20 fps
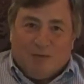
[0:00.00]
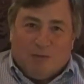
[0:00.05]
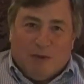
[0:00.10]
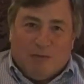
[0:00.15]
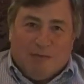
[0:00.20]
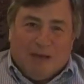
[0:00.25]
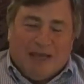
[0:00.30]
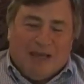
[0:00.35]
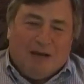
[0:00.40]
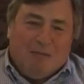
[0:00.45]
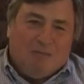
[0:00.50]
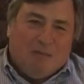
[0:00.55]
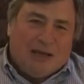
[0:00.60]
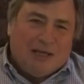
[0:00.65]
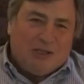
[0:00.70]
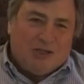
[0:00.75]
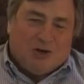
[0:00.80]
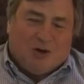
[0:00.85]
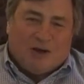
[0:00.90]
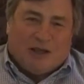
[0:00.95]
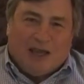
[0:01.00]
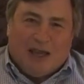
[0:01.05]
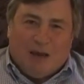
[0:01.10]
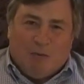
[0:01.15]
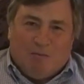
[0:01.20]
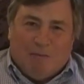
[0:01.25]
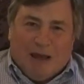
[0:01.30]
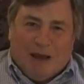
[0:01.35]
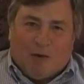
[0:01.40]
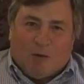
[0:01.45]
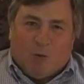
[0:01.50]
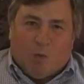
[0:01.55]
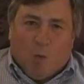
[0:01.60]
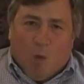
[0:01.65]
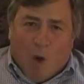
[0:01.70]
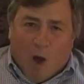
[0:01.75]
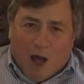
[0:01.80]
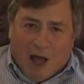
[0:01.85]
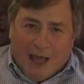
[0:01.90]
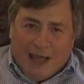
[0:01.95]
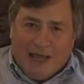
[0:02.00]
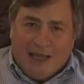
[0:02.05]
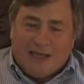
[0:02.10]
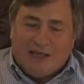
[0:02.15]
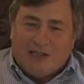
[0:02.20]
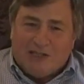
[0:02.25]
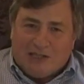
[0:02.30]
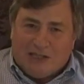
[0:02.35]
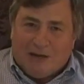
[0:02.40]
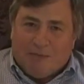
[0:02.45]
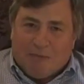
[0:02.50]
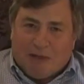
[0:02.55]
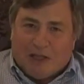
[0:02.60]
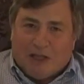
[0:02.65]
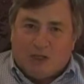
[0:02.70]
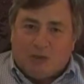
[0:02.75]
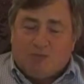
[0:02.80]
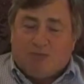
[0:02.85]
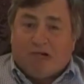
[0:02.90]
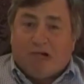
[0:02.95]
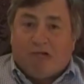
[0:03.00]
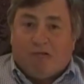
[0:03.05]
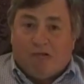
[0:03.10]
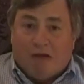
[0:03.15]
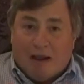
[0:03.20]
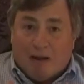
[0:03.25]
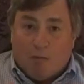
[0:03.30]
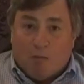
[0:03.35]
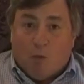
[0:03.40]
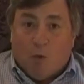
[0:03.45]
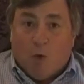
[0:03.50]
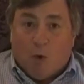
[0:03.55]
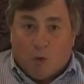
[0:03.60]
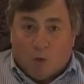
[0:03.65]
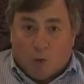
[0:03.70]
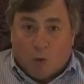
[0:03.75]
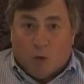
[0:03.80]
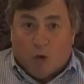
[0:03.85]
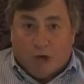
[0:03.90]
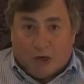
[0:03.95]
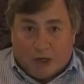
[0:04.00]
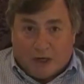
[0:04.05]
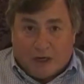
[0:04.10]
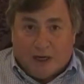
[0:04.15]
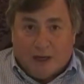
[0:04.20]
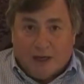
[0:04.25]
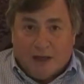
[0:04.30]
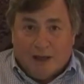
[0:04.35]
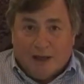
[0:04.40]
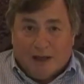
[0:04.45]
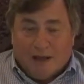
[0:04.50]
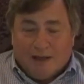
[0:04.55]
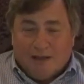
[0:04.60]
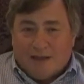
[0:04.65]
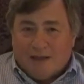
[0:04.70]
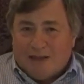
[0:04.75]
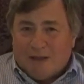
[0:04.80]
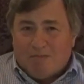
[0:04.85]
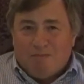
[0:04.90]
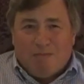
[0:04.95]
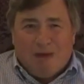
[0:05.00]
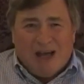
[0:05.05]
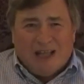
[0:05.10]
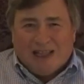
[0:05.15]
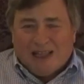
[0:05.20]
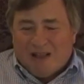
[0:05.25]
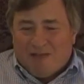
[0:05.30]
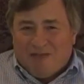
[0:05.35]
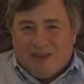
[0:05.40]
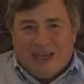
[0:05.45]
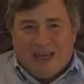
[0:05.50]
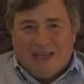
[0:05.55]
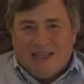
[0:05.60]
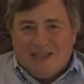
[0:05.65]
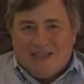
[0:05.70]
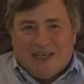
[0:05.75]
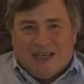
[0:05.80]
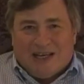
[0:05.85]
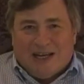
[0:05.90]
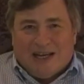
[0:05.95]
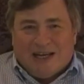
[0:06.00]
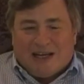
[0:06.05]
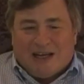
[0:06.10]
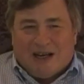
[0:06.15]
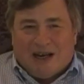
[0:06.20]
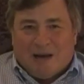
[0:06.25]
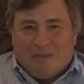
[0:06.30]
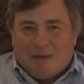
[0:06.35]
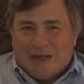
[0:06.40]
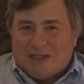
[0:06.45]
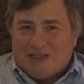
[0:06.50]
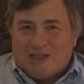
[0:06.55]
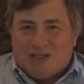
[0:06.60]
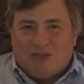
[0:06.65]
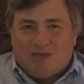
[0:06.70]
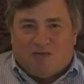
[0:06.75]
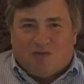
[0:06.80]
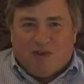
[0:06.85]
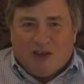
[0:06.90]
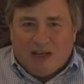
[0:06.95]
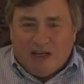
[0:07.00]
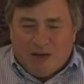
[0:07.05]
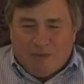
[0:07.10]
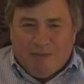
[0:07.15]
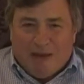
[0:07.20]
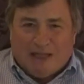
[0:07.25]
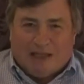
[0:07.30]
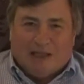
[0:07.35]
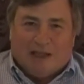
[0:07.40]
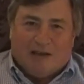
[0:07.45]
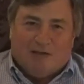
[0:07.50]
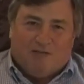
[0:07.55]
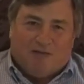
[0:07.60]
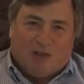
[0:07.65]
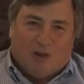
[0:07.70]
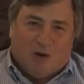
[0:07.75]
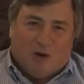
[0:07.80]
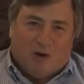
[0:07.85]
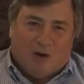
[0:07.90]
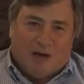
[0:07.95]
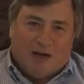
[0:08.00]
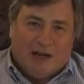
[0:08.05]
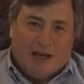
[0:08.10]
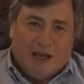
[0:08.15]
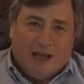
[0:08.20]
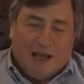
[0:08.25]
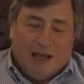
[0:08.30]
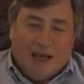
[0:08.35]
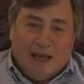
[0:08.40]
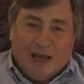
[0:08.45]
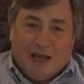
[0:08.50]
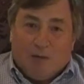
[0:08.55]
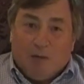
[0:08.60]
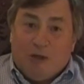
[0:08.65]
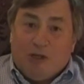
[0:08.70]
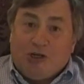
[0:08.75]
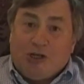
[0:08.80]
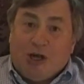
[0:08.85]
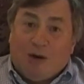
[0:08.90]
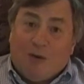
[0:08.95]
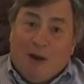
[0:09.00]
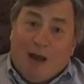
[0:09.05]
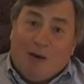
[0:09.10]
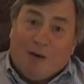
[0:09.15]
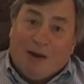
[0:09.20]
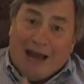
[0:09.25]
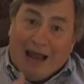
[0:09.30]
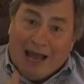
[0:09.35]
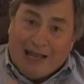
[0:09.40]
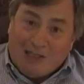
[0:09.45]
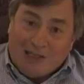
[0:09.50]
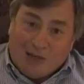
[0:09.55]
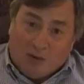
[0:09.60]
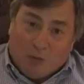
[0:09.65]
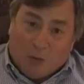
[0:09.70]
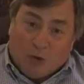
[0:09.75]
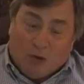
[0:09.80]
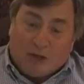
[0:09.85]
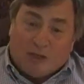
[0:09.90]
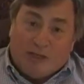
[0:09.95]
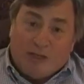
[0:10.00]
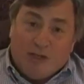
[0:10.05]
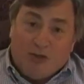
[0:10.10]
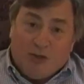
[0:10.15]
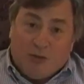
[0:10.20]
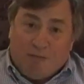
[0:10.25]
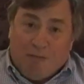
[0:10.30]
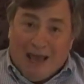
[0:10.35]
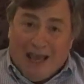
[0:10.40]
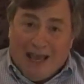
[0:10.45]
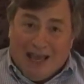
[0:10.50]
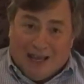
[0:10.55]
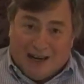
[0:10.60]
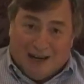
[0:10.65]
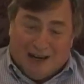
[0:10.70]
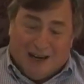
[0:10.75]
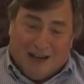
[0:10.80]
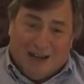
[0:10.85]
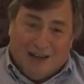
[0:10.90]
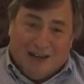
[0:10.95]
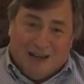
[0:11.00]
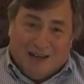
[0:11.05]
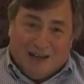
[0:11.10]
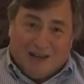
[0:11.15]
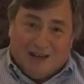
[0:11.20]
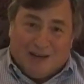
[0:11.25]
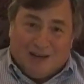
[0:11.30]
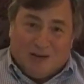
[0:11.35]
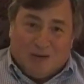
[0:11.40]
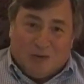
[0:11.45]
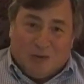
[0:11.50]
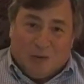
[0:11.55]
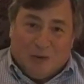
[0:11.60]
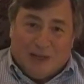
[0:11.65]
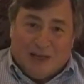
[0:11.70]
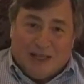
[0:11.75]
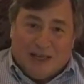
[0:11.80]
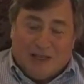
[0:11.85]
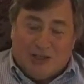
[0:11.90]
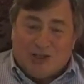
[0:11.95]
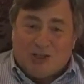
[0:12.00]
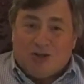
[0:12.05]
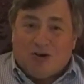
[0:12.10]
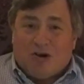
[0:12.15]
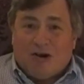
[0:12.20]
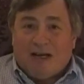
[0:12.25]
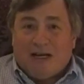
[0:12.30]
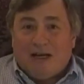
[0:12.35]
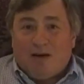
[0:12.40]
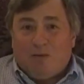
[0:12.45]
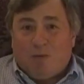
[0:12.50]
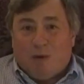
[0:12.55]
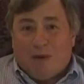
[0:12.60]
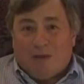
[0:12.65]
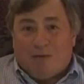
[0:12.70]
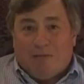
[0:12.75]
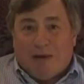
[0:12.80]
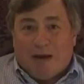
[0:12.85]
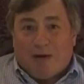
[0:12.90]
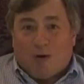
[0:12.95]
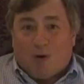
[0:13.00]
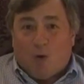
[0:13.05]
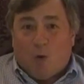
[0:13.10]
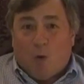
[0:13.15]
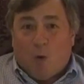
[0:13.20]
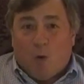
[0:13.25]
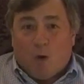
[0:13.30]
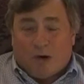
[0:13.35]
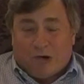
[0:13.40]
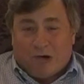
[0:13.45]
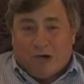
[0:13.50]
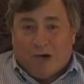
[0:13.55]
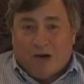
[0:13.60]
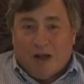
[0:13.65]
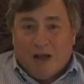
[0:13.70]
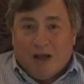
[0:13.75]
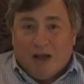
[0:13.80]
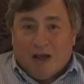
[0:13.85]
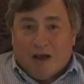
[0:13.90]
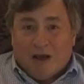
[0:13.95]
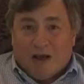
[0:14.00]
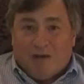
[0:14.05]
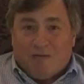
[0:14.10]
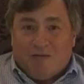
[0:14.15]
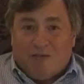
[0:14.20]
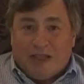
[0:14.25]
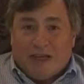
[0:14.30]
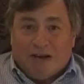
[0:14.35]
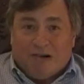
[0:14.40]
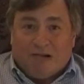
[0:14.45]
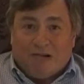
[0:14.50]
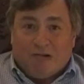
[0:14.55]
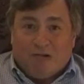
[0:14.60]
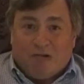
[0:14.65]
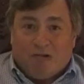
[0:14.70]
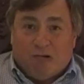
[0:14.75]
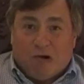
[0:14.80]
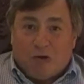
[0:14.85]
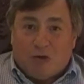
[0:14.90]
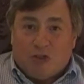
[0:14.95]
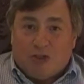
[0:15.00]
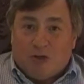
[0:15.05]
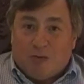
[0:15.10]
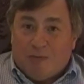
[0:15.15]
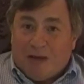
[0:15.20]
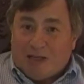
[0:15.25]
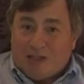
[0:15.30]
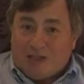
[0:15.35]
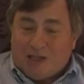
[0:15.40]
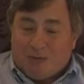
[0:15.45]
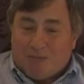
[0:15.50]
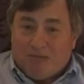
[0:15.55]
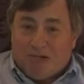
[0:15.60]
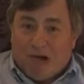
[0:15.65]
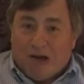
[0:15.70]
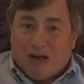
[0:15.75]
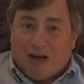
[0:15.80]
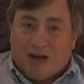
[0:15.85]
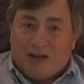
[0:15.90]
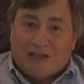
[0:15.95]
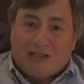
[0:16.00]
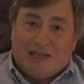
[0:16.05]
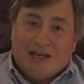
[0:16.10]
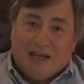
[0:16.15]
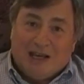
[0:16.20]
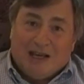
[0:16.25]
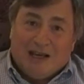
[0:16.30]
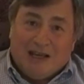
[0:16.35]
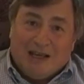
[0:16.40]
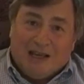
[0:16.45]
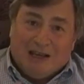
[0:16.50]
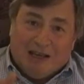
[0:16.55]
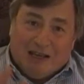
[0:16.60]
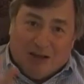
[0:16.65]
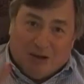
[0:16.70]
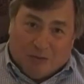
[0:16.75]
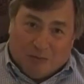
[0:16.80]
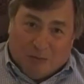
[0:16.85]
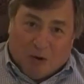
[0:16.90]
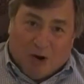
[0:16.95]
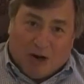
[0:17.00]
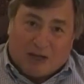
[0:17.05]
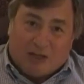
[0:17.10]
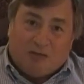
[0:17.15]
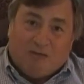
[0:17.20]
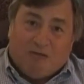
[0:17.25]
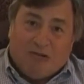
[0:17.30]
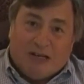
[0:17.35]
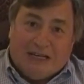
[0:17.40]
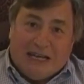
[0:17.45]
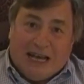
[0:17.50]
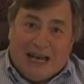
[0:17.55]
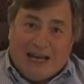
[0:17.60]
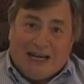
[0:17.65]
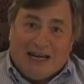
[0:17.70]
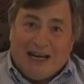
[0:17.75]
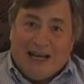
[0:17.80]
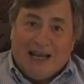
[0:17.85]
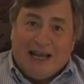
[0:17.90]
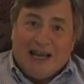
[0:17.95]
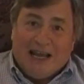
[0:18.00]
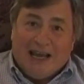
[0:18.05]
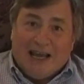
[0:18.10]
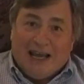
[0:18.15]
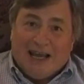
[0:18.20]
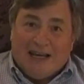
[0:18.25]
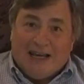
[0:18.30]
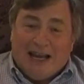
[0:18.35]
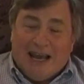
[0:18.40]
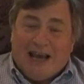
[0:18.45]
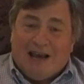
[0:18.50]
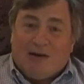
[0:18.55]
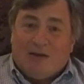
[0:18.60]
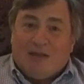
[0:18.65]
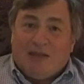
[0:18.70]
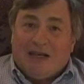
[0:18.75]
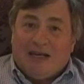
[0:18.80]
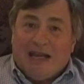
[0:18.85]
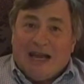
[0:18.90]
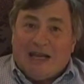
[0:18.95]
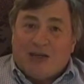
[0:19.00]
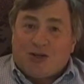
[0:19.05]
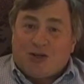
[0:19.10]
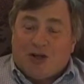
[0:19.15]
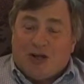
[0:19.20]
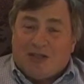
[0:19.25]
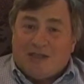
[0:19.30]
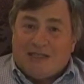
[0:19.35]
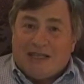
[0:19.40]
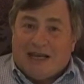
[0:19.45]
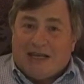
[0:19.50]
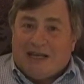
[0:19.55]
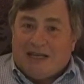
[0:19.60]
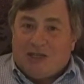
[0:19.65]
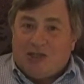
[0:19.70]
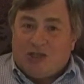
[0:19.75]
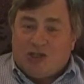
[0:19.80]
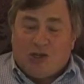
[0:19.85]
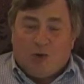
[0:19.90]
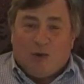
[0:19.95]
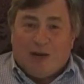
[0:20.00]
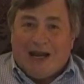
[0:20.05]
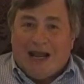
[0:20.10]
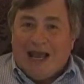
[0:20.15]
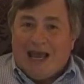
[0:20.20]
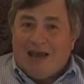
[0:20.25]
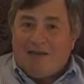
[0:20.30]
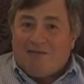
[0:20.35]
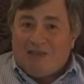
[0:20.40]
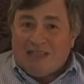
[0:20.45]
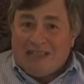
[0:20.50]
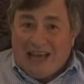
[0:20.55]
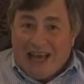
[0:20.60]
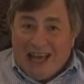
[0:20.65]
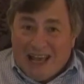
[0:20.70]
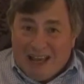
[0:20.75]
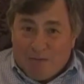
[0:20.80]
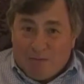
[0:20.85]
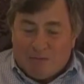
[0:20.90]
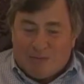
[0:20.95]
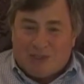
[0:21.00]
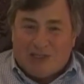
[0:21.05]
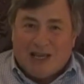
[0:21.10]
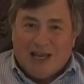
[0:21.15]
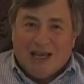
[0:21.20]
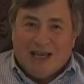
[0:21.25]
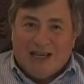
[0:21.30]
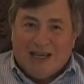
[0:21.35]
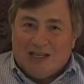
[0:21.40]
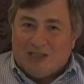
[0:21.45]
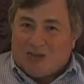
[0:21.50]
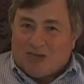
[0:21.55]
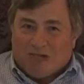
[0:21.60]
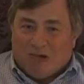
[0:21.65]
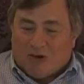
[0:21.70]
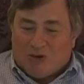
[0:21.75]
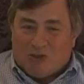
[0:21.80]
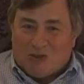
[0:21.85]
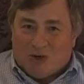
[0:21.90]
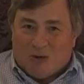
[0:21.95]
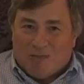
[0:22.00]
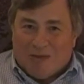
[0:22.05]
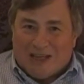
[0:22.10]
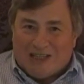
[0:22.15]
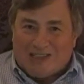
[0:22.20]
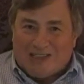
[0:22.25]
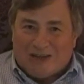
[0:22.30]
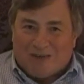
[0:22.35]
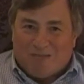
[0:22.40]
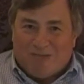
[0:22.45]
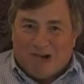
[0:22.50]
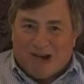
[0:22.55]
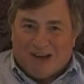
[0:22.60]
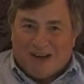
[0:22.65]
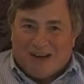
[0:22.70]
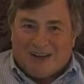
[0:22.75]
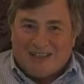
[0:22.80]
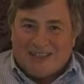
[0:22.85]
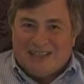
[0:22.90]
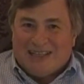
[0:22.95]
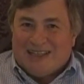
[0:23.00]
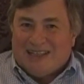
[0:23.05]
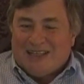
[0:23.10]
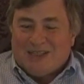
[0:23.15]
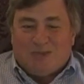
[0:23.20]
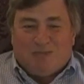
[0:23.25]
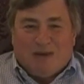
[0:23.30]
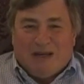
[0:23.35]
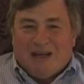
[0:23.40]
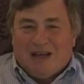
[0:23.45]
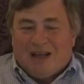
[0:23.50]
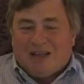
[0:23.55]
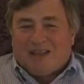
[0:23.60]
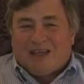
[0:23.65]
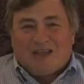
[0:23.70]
And we begin by talking about why his stimulus program won't work, that the model of Keynesian economics is fundamentally flawed, and we show how it hasn't worked in Japan, where they started with about a quarter of their gross domestic product earmarked for debt, and now the national debt is 2.5 times its gross domestic product, and there's been